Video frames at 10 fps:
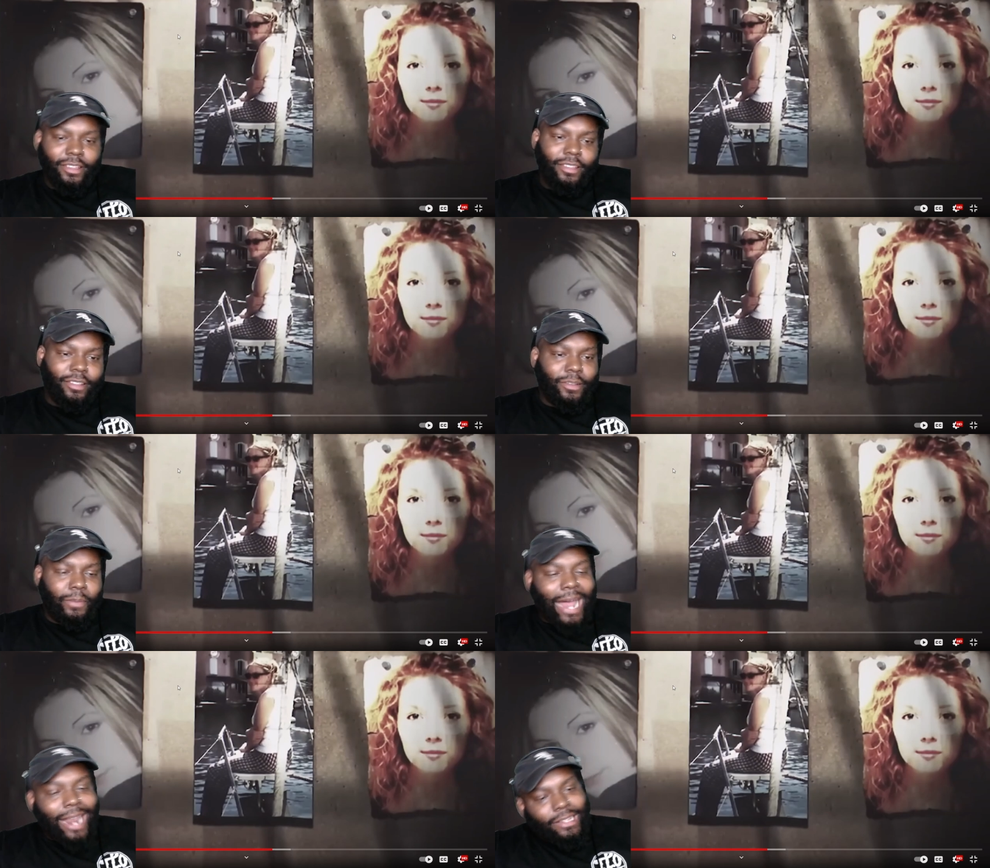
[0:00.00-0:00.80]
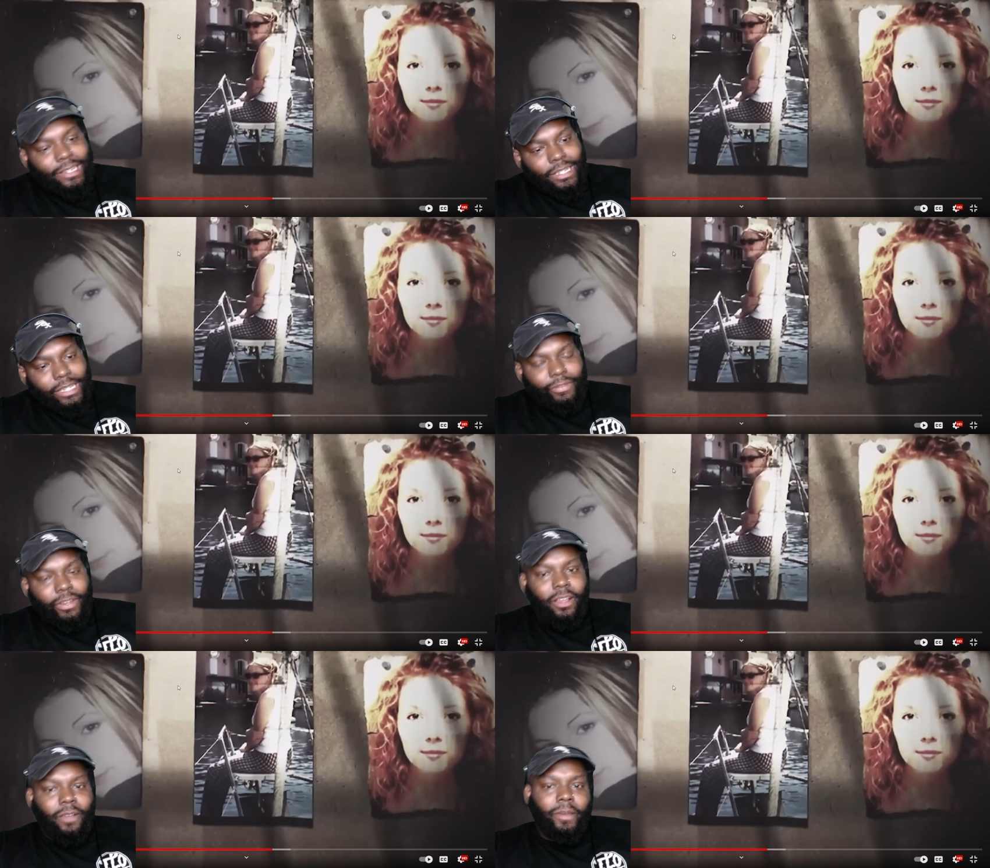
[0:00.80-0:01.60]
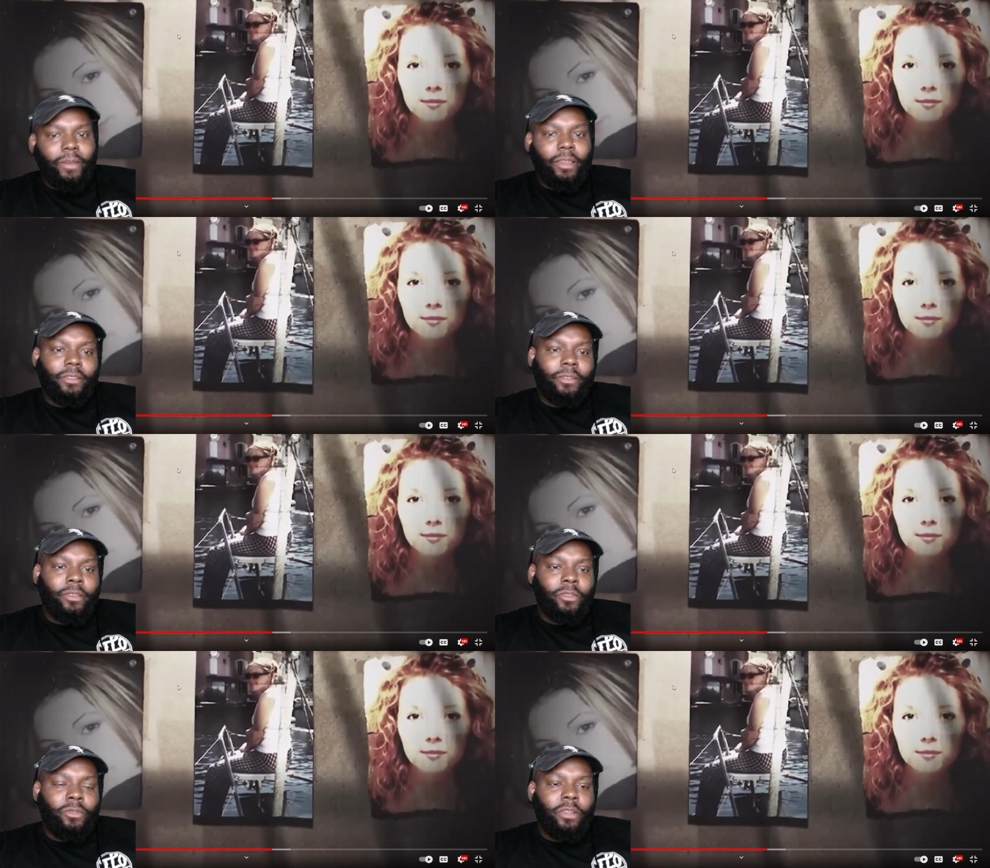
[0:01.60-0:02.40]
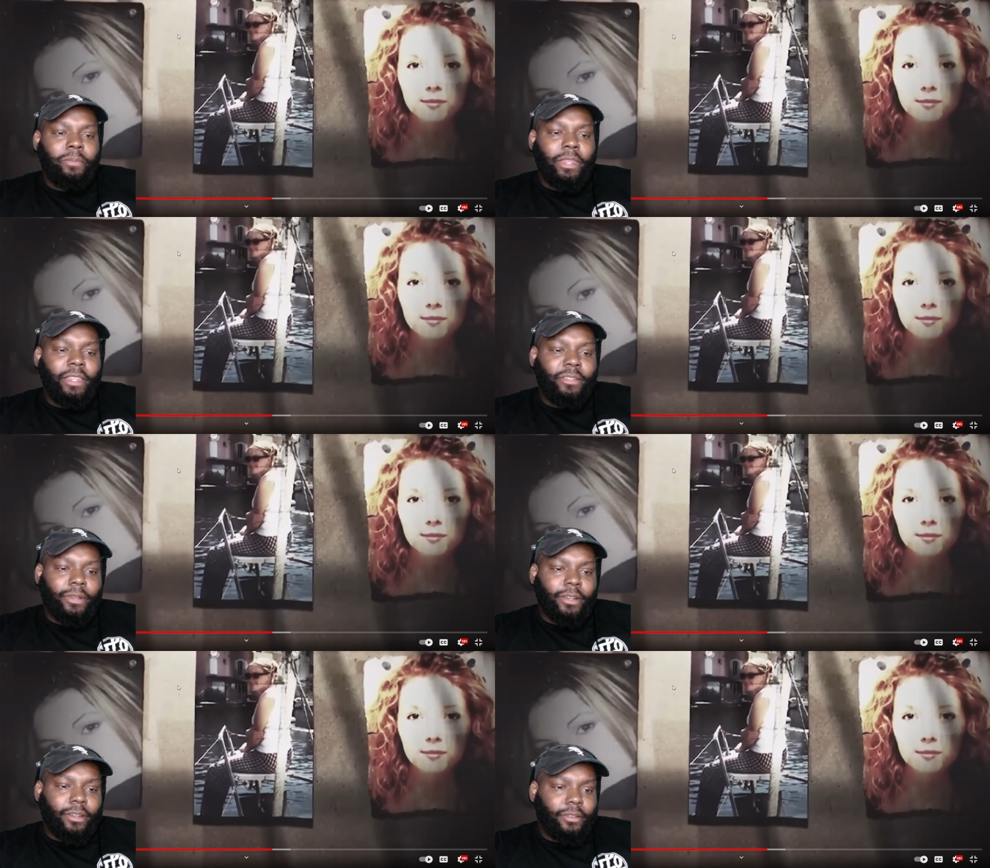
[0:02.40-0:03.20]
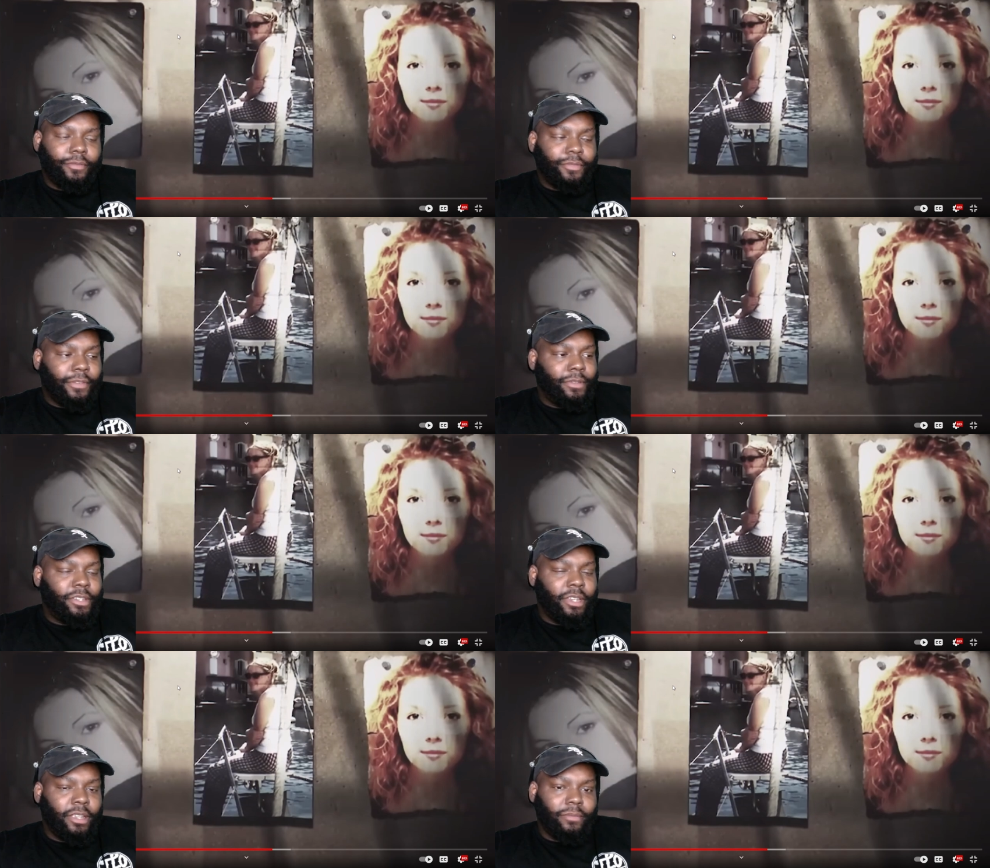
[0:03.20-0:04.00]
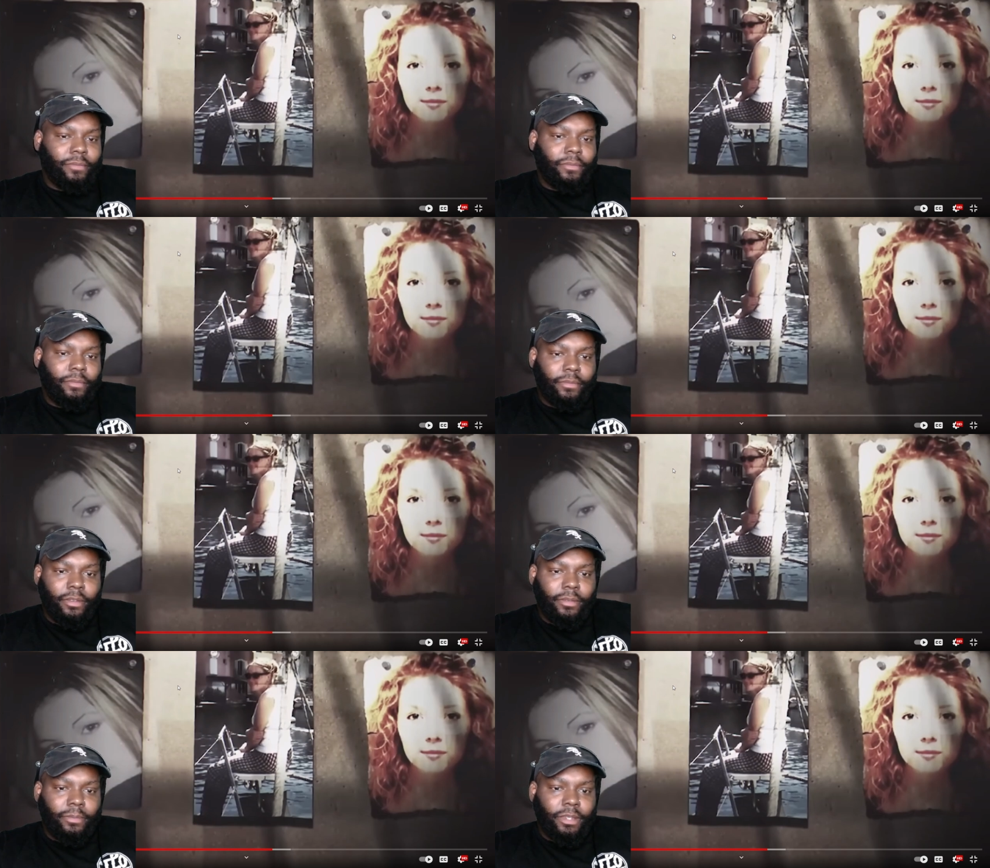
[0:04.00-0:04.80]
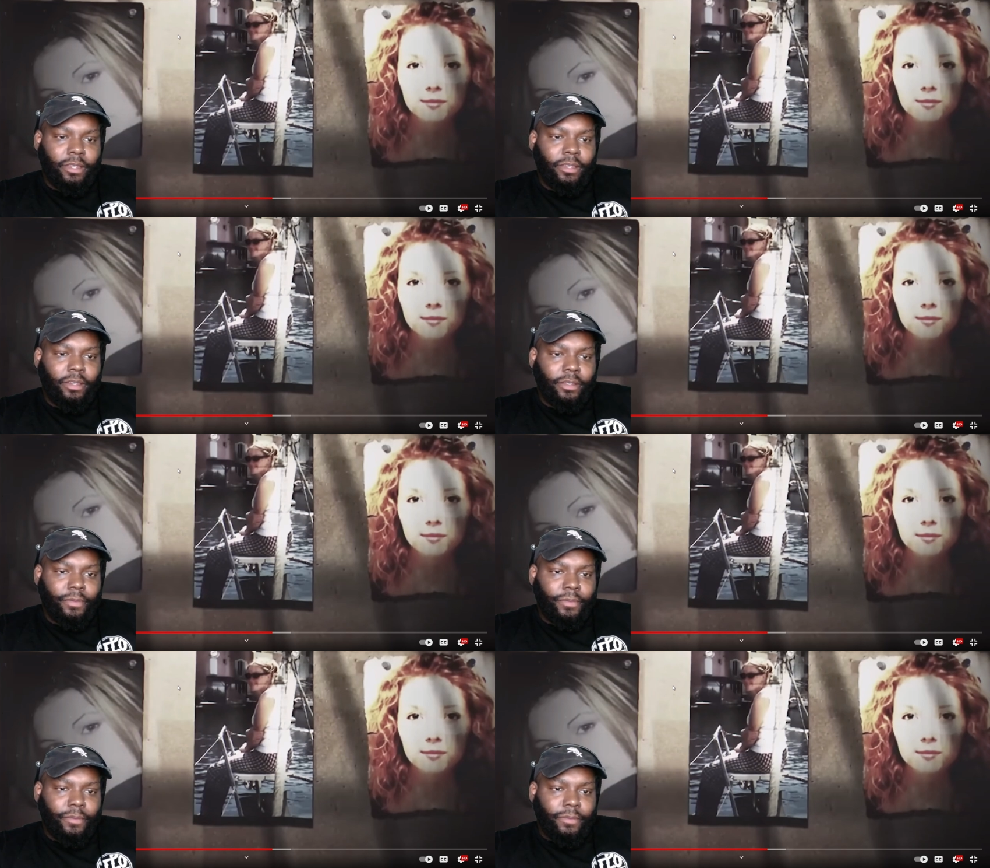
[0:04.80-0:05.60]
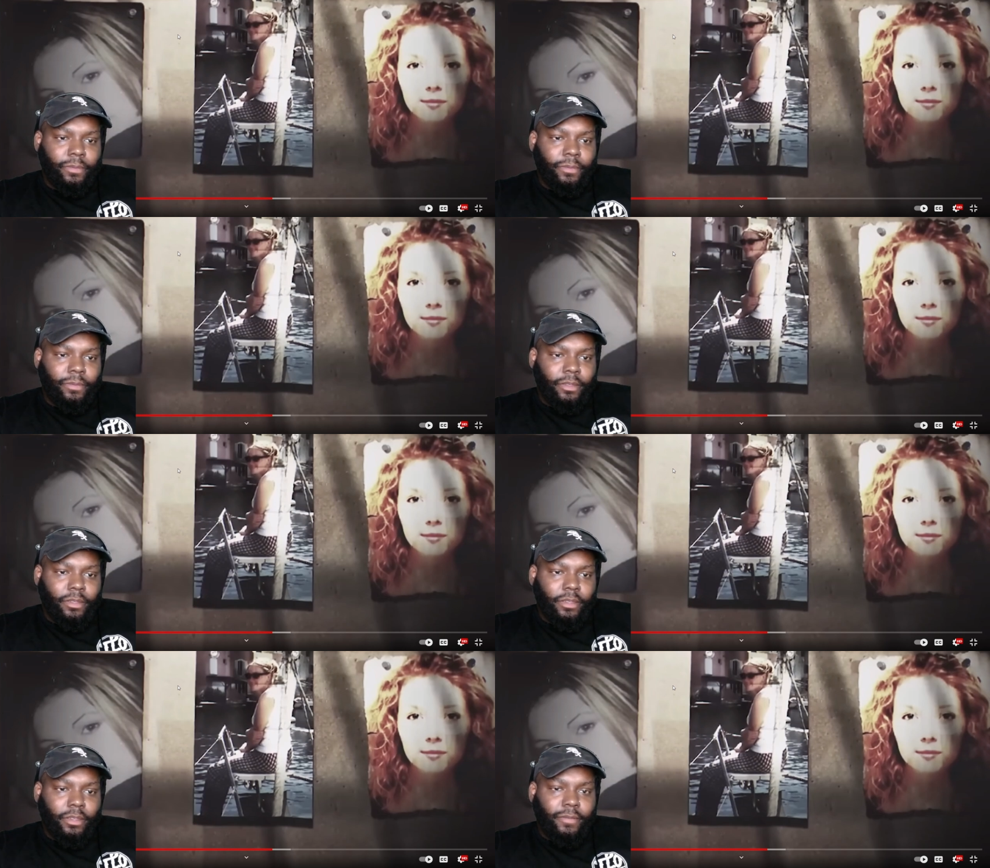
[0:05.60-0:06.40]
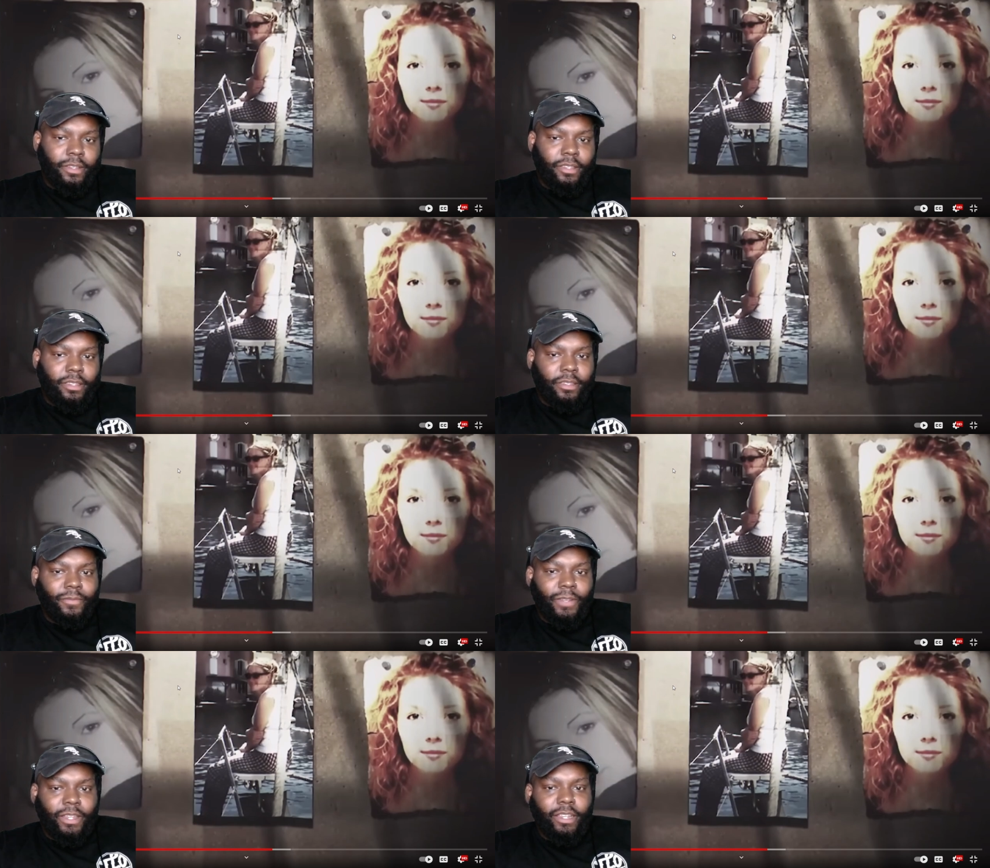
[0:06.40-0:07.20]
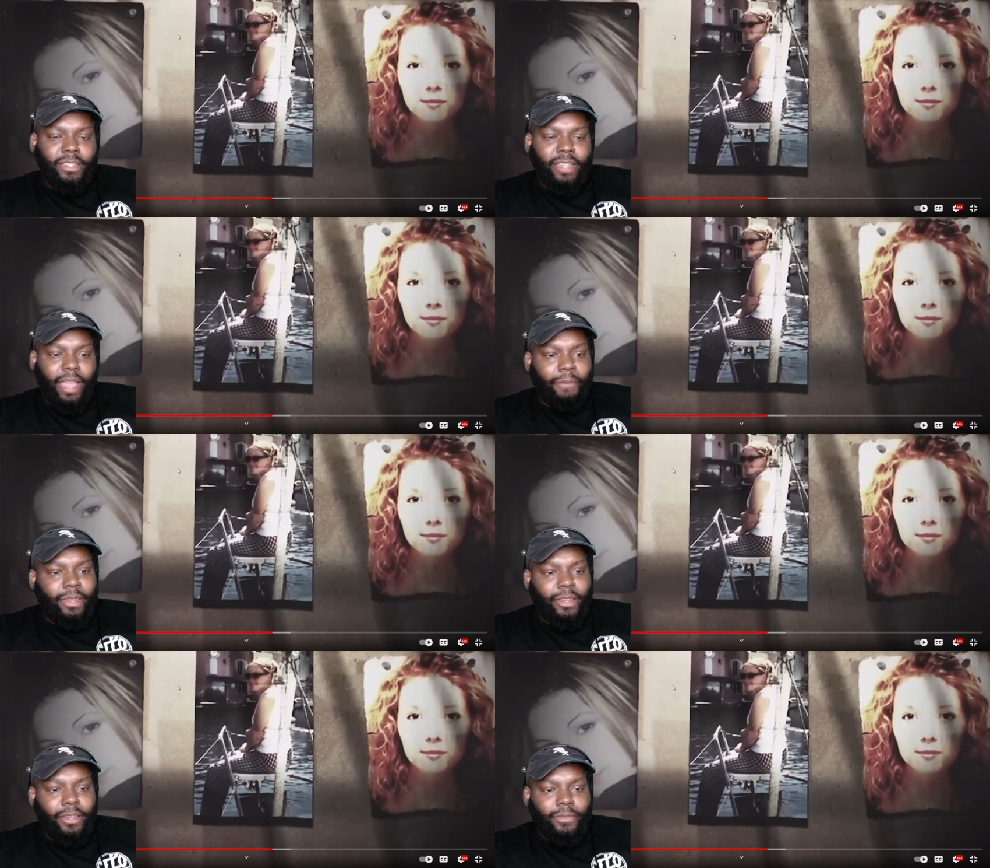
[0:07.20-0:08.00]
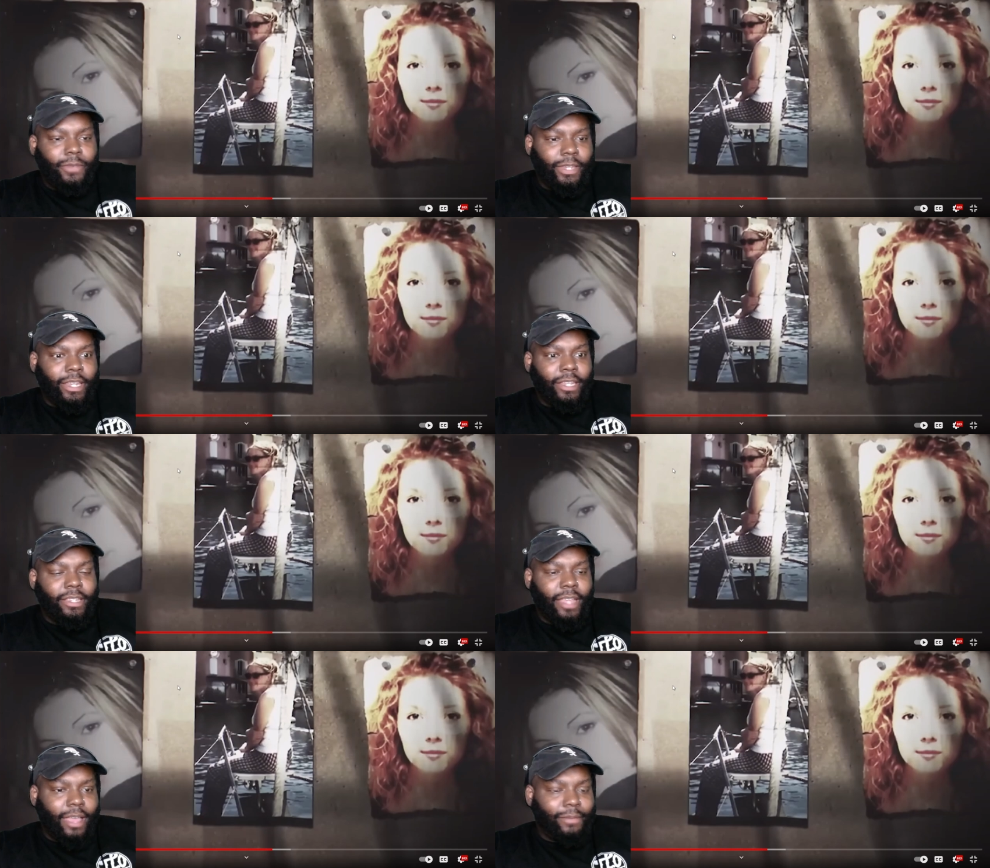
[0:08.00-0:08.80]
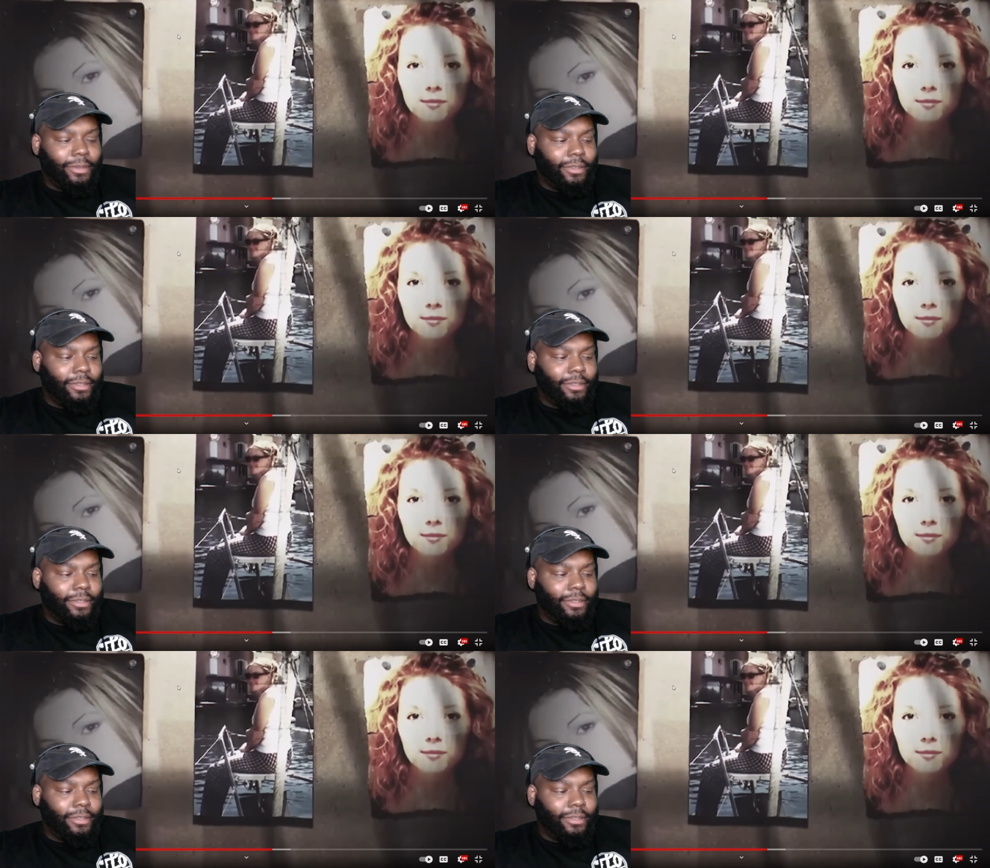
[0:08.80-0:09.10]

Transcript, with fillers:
Speaker 1: the politics of it all when they do good police work from the jump. You know what I'm saying? If this isn't what needs to happen, then it's what needs to happen.